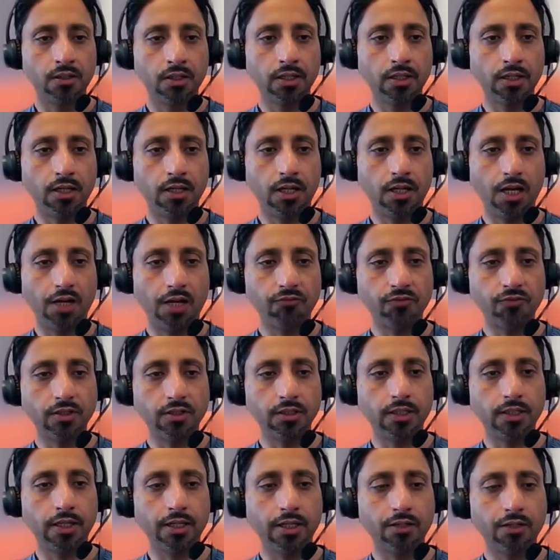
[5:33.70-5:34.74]
After
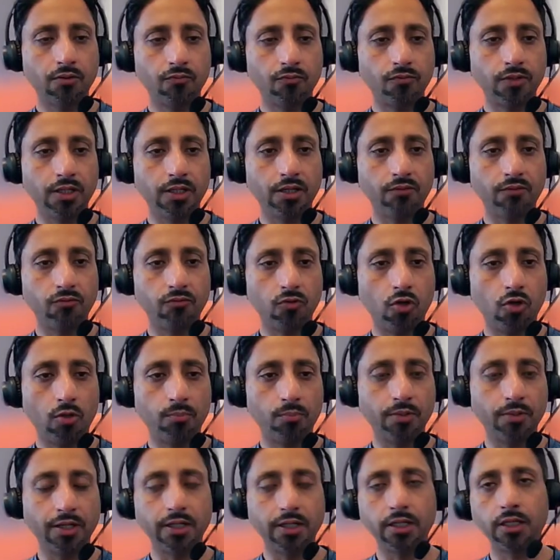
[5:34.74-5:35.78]
that, we have
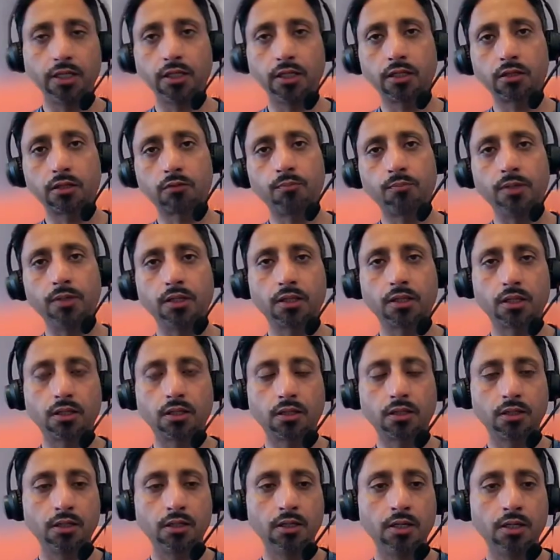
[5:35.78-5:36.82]
operating expenses.
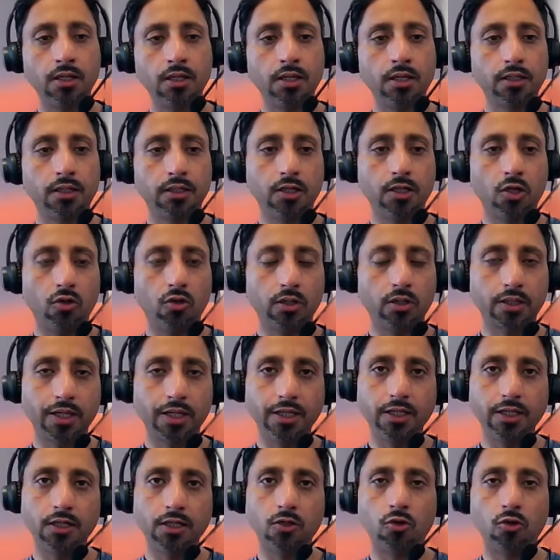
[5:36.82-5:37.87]
Now, again,
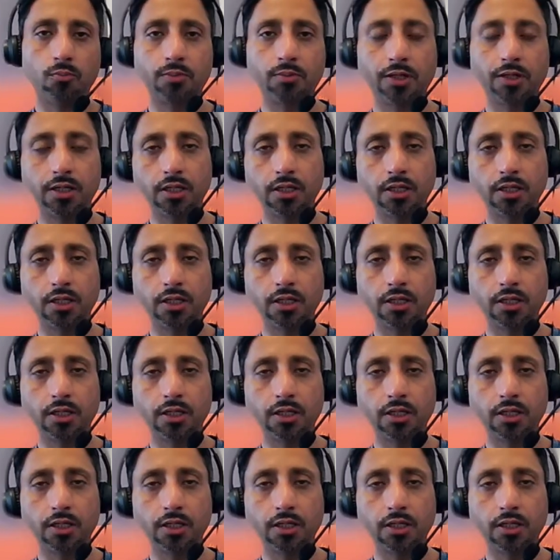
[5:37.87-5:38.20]
in operating